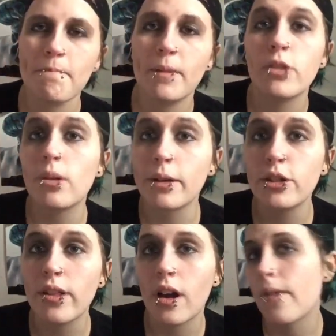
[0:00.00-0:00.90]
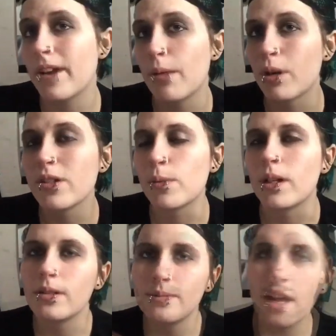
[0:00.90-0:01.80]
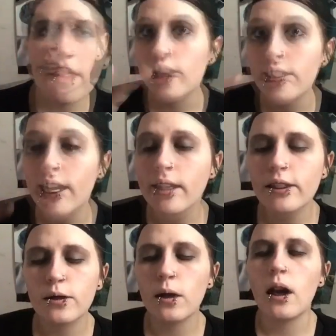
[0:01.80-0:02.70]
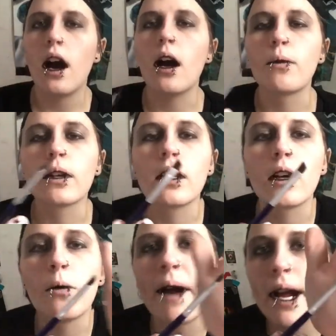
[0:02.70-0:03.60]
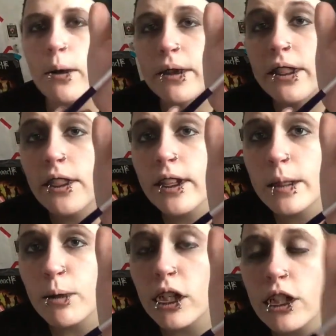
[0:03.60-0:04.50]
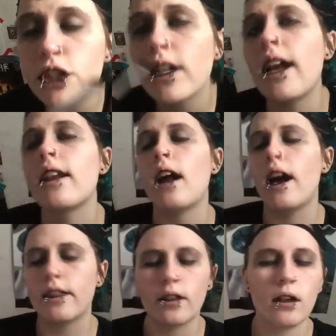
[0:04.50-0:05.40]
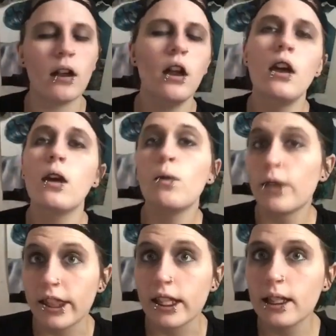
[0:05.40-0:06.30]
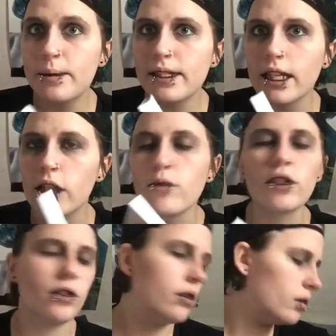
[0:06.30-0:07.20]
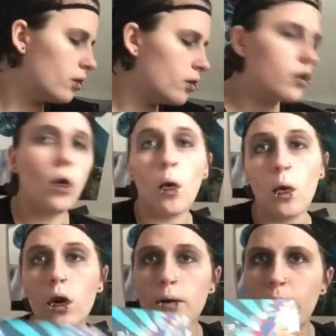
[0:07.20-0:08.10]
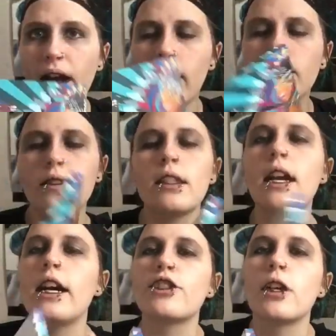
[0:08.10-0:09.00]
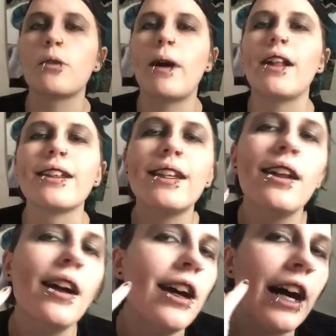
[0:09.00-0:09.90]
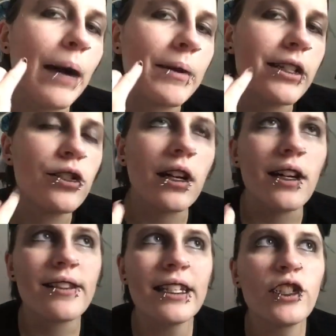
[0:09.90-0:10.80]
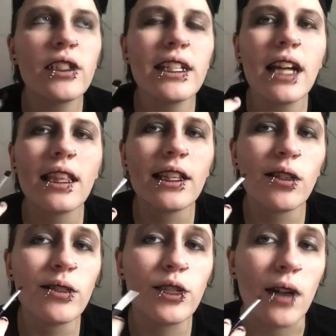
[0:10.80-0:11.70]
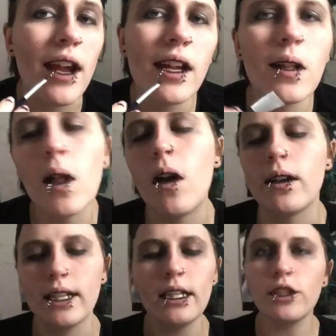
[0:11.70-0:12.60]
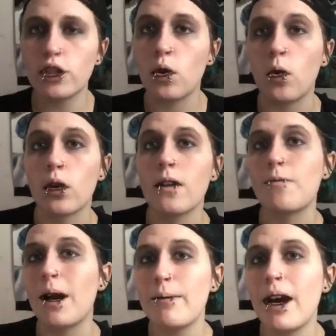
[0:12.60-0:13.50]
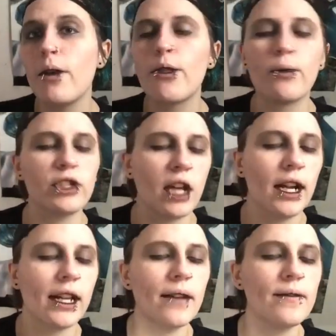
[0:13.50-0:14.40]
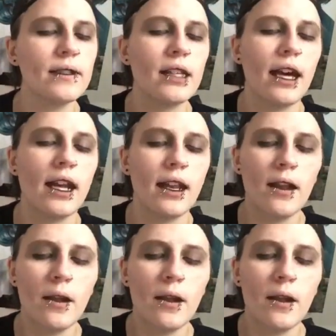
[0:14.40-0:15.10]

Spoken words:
So I'm gonna do that off camera as well, and then I'm gonna come back. We're gonna go back with this brush, and either with the lipstick you just used, or back to the eyeshadow palette, I'm going to draw essentially a little triangle on each corner of my mouth, which kind of gives that